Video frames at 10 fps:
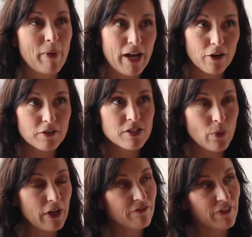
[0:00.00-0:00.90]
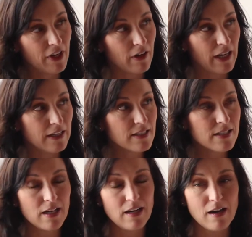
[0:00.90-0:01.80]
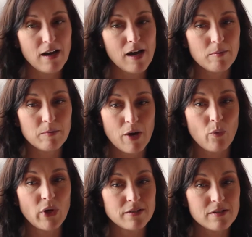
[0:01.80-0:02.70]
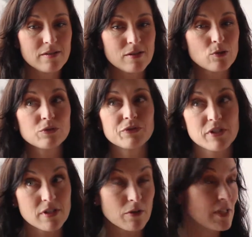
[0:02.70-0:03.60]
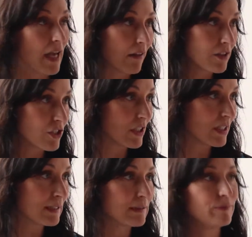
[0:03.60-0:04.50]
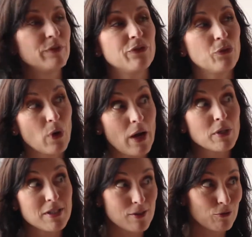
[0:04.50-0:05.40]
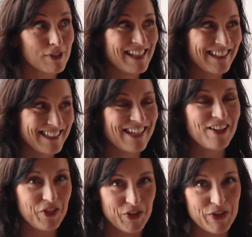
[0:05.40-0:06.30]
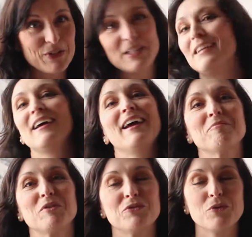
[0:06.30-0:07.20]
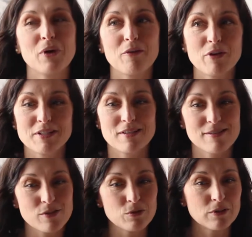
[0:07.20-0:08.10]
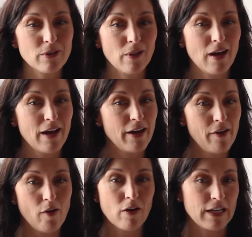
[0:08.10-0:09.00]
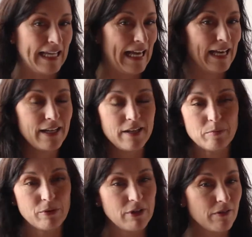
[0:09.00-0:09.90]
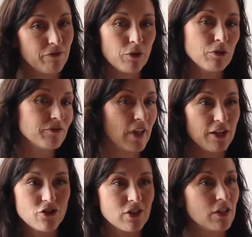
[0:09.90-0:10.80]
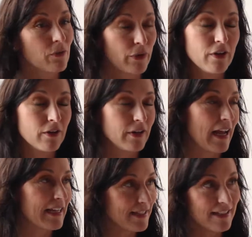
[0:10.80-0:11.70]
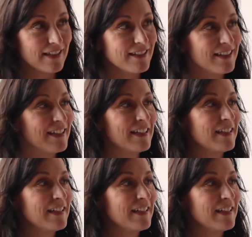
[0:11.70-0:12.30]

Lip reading: My background is quite varied. I went to school for sociology. I went to school as an adult though, and before I went to school, I already had a pretty full-fledged career in IT.